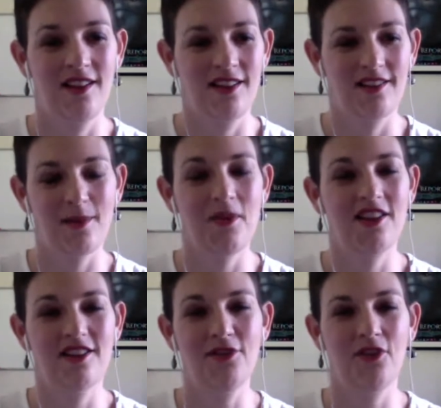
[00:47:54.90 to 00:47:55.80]

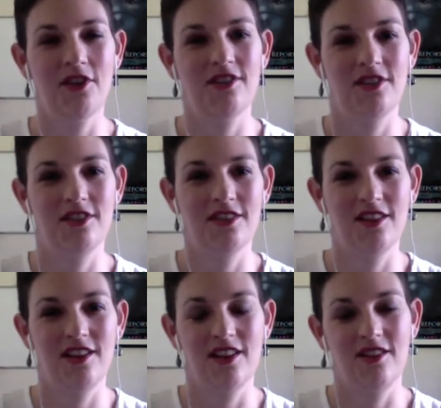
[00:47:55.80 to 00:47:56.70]
something different,
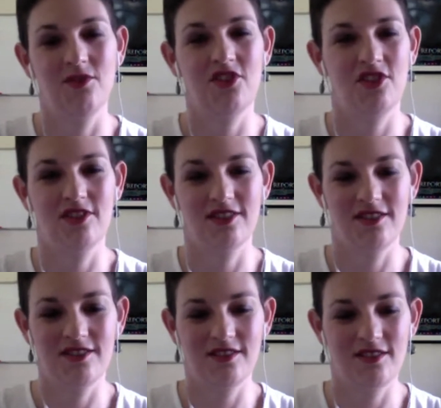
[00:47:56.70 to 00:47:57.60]
which
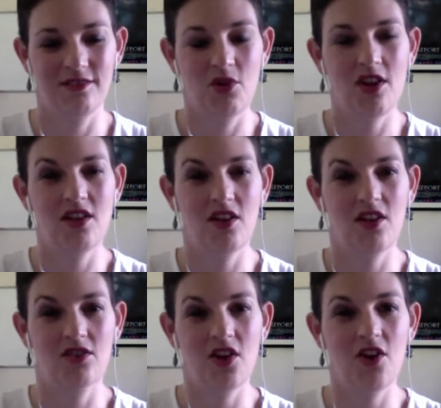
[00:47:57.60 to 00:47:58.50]
is pretty
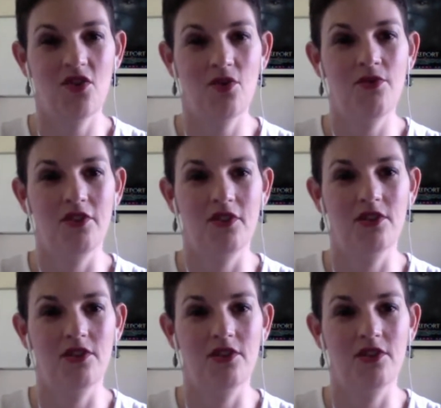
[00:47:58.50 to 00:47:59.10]
darn awful,